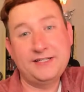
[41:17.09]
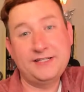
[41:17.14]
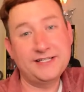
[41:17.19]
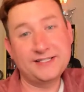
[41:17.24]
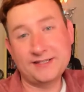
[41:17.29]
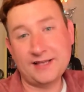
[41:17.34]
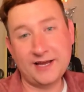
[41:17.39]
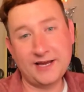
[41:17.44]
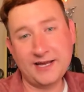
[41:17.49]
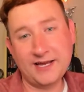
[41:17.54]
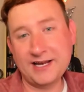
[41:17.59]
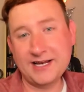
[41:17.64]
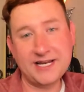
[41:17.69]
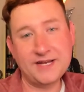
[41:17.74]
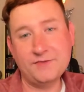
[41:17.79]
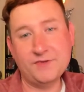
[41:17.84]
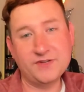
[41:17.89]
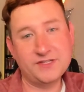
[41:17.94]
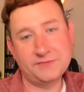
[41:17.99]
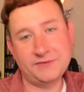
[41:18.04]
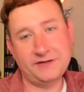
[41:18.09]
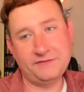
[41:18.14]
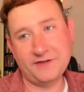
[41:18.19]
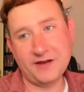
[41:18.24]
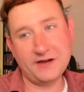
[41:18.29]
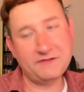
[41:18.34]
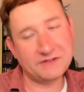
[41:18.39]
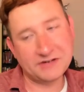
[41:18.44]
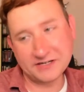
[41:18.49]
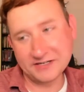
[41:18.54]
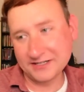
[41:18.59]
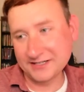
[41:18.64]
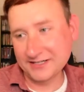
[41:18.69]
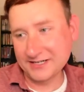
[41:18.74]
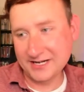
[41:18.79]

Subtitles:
dislike it. It wasn't my favorite.